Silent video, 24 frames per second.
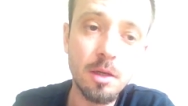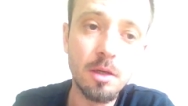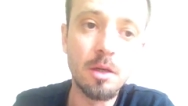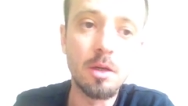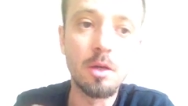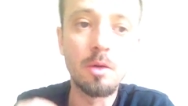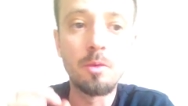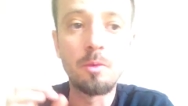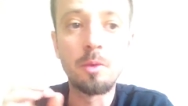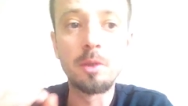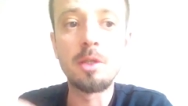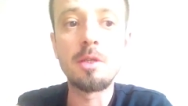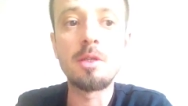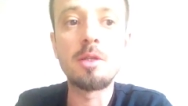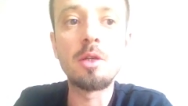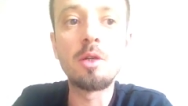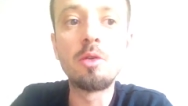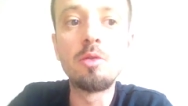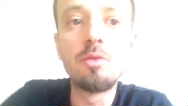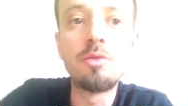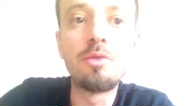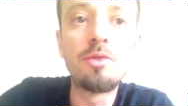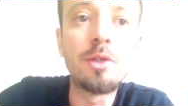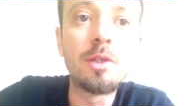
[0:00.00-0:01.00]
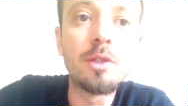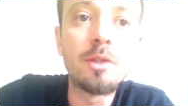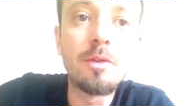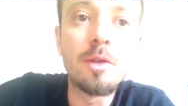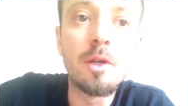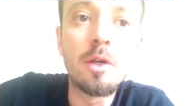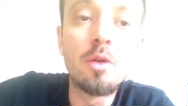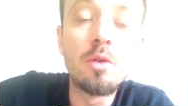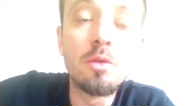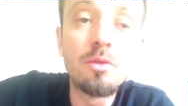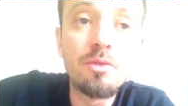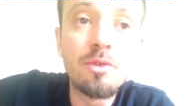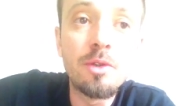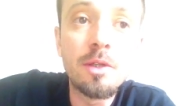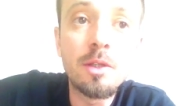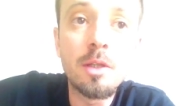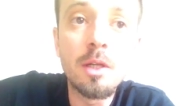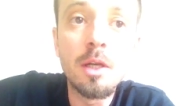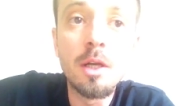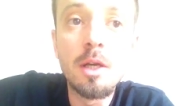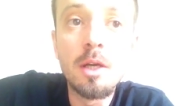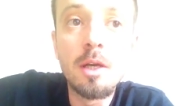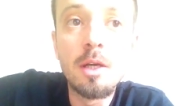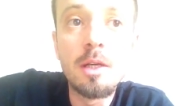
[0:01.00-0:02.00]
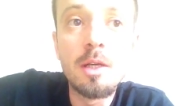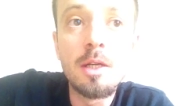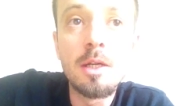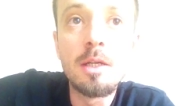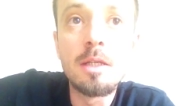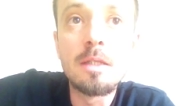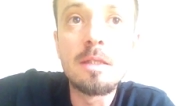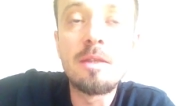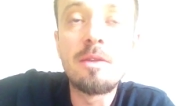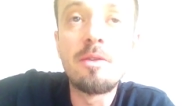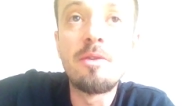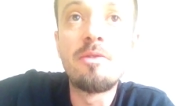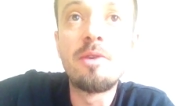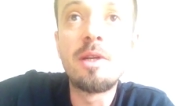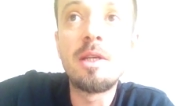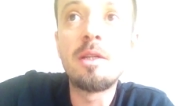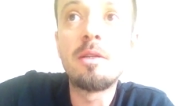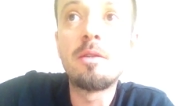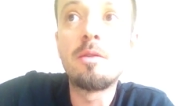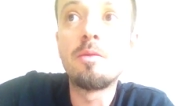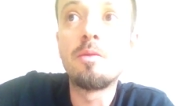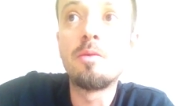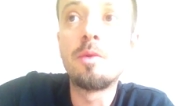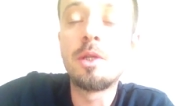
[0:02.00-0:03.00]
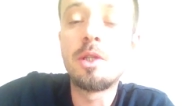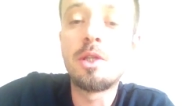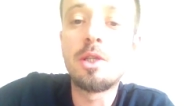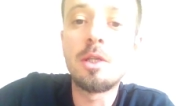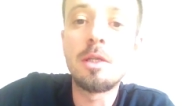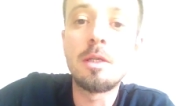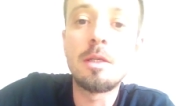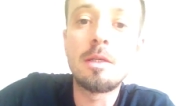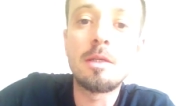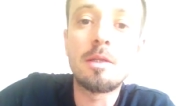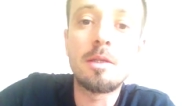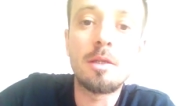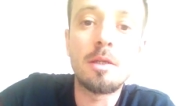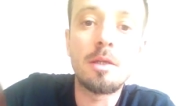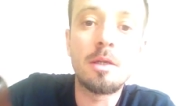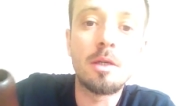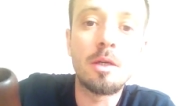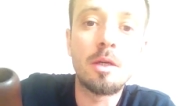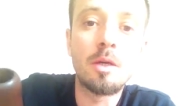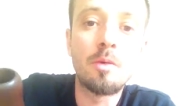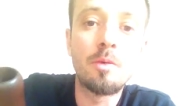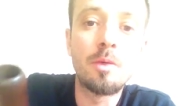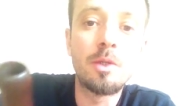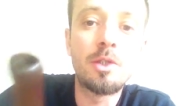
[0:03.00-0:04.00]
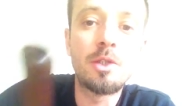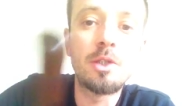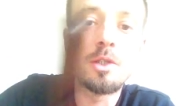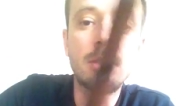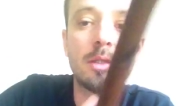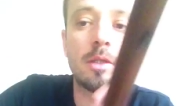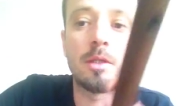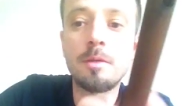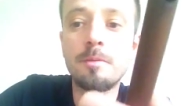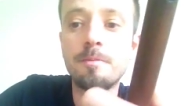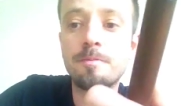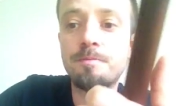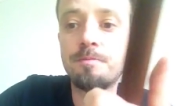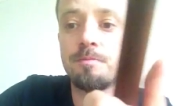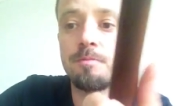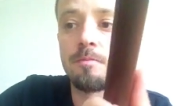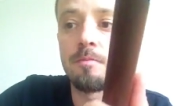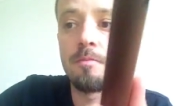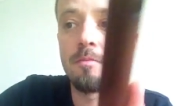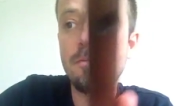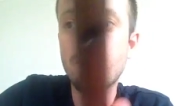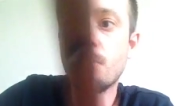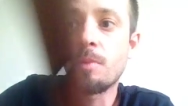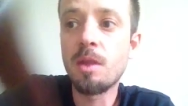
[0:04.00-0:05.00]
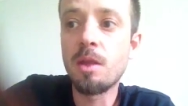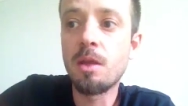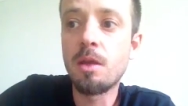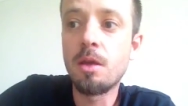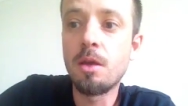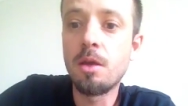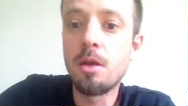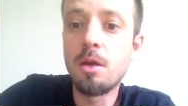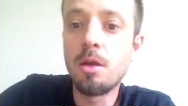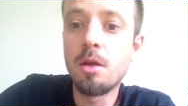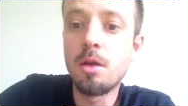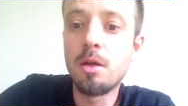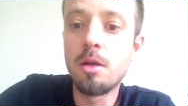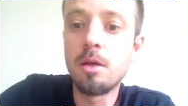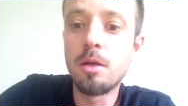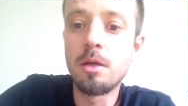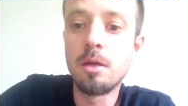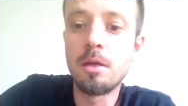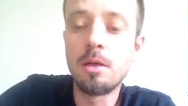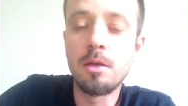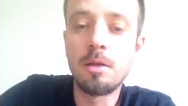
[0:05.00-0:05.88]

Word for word: uh, what is a good reed? The good reed is the reed which is uh, which is uh,